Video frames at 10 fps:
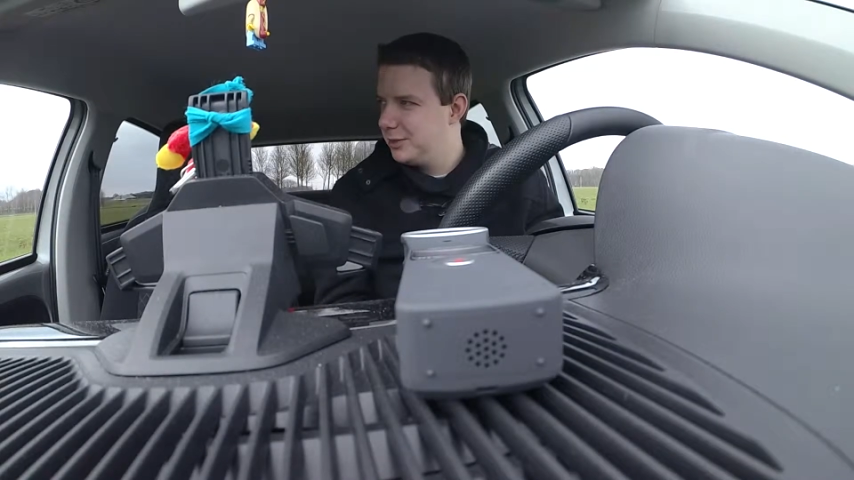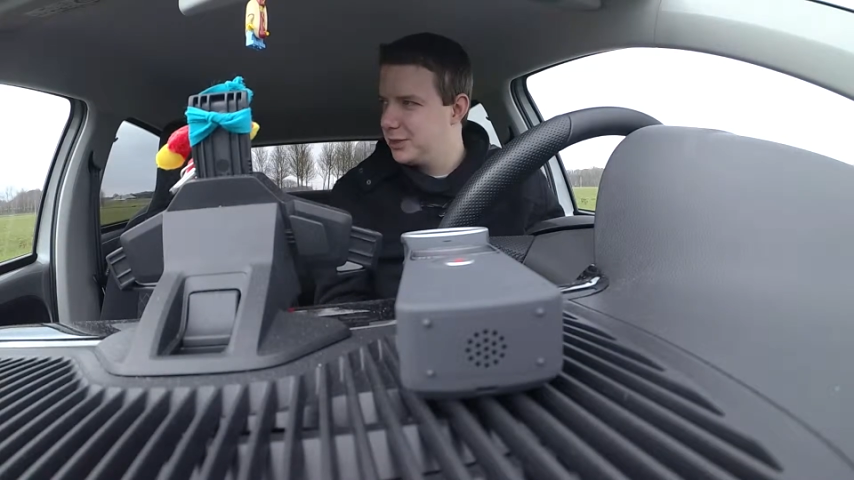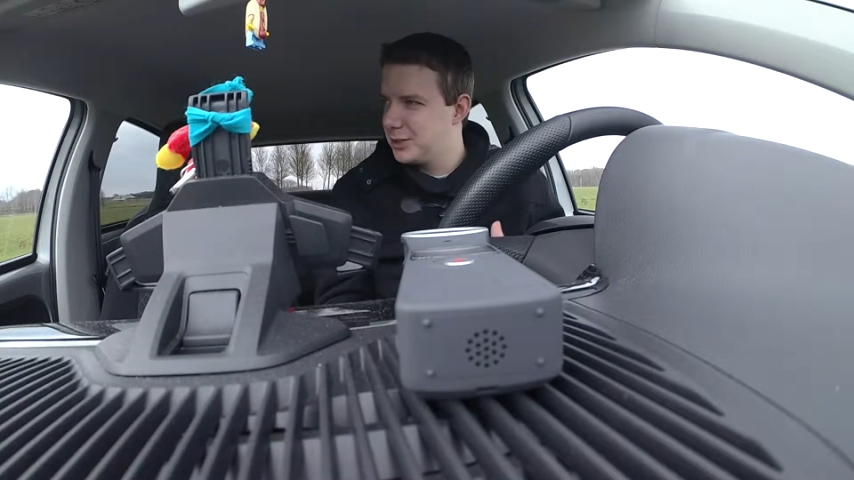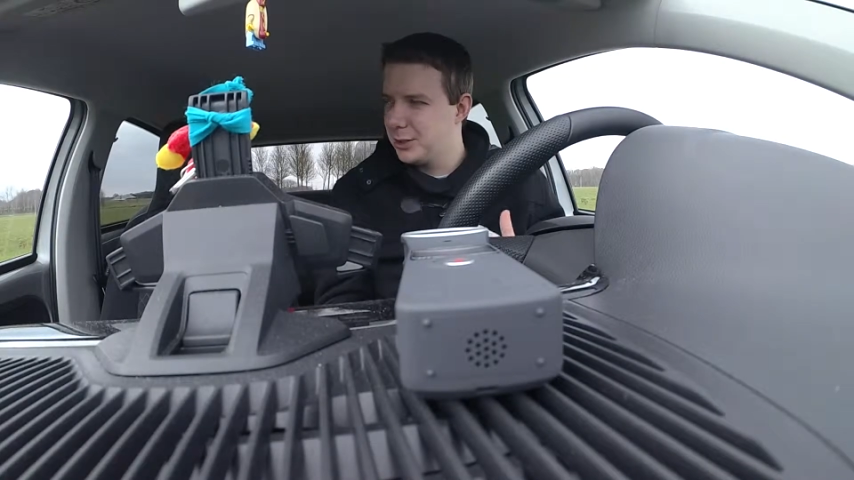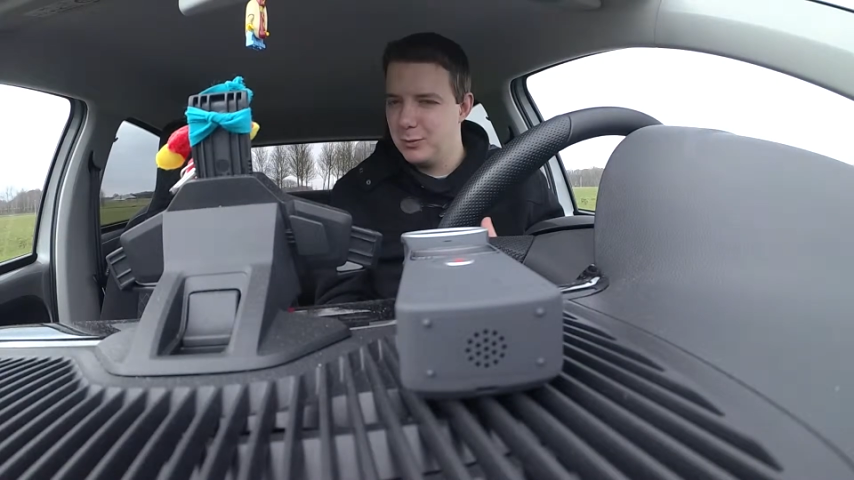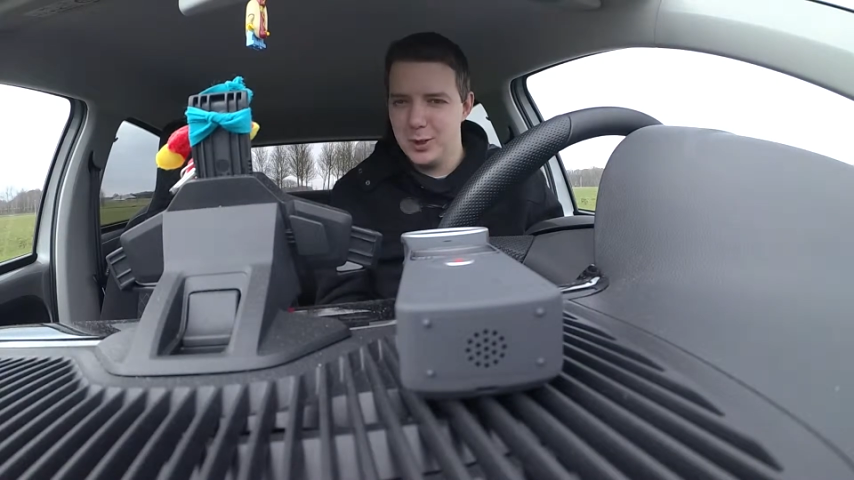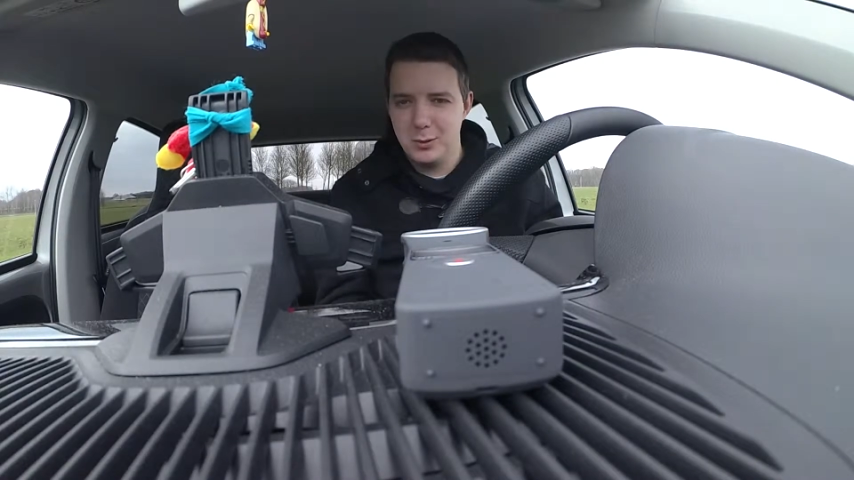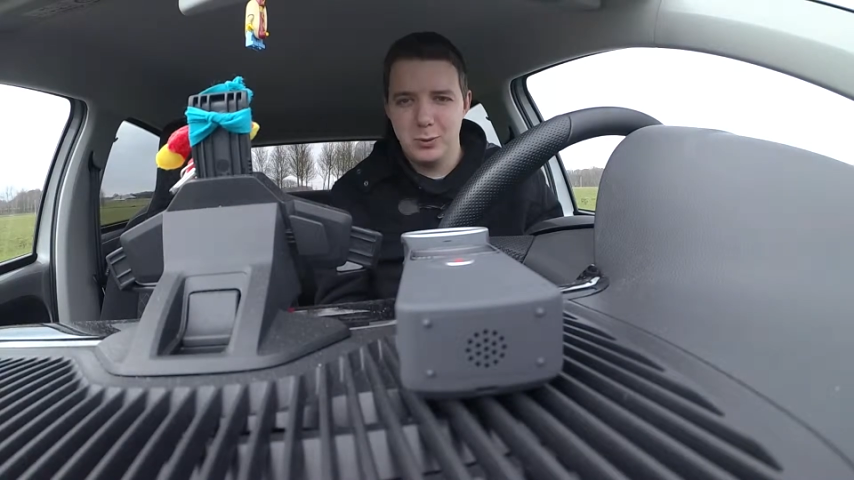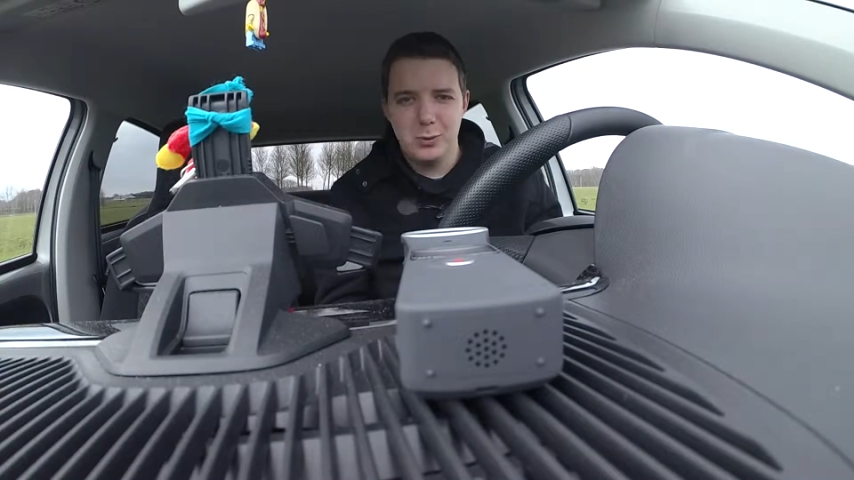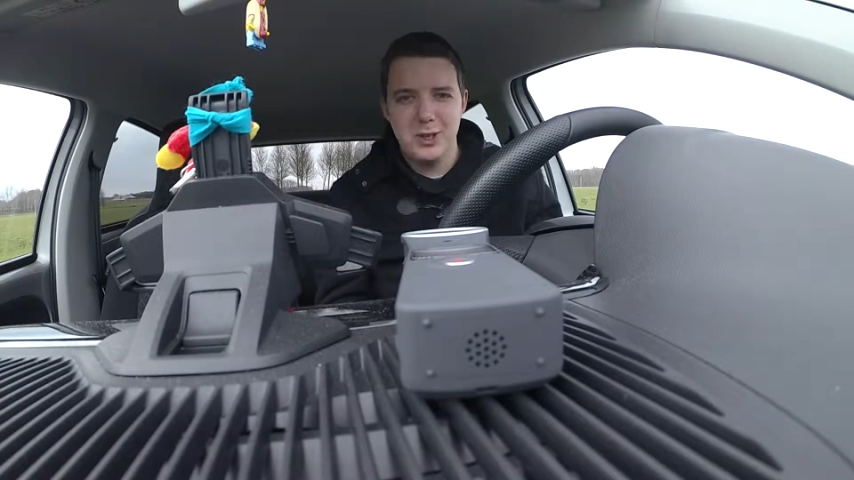
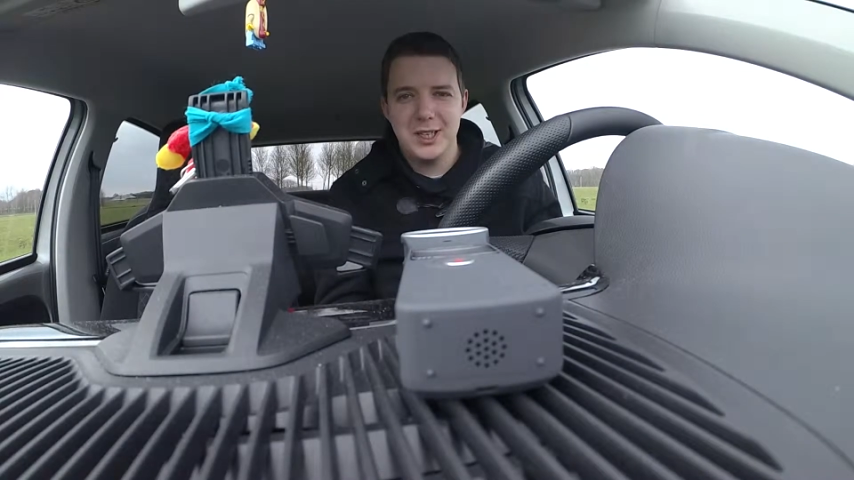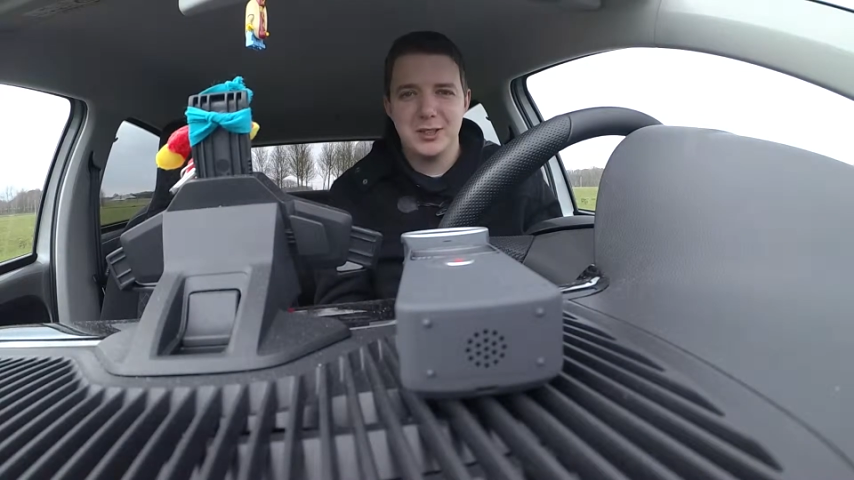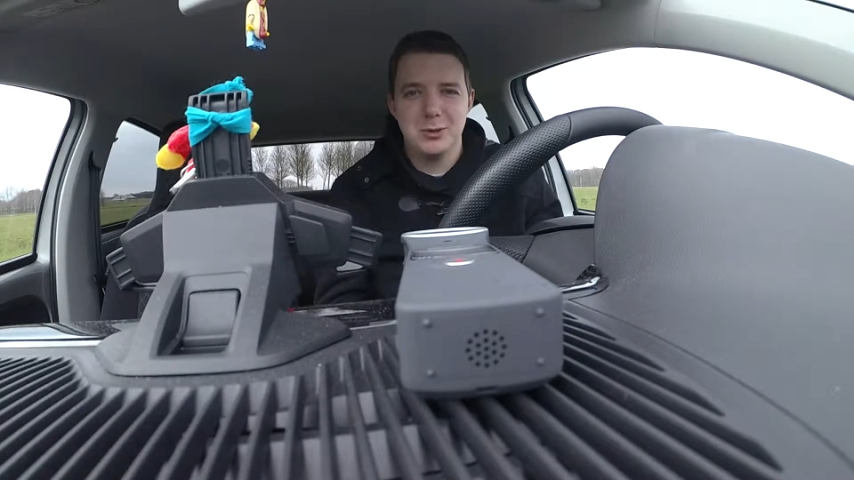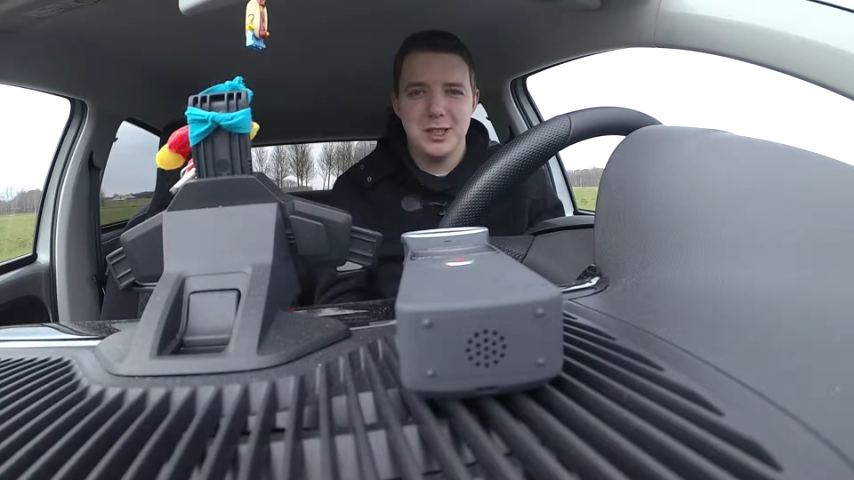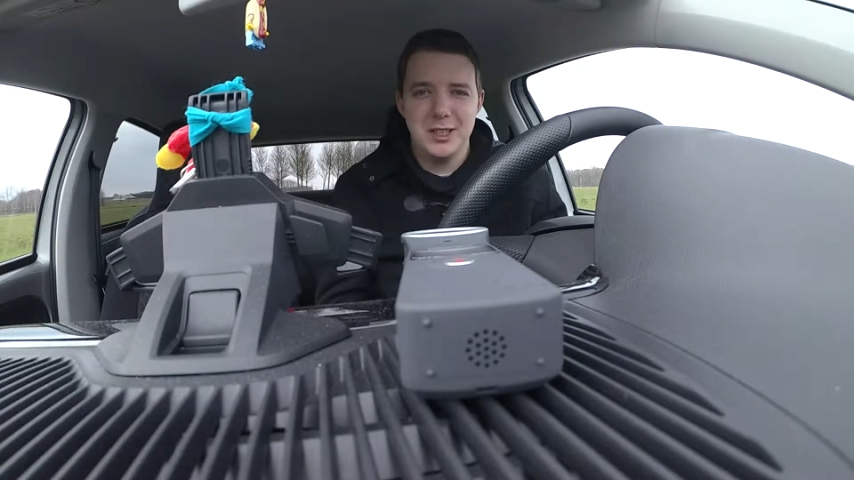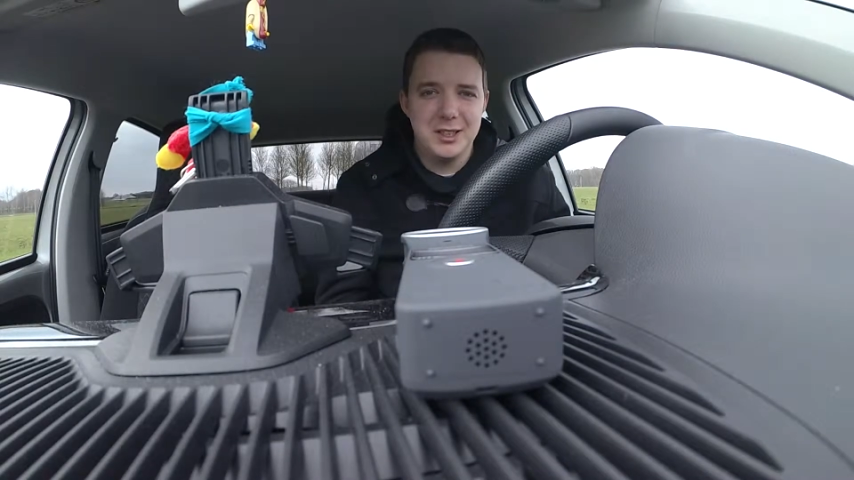someone who actually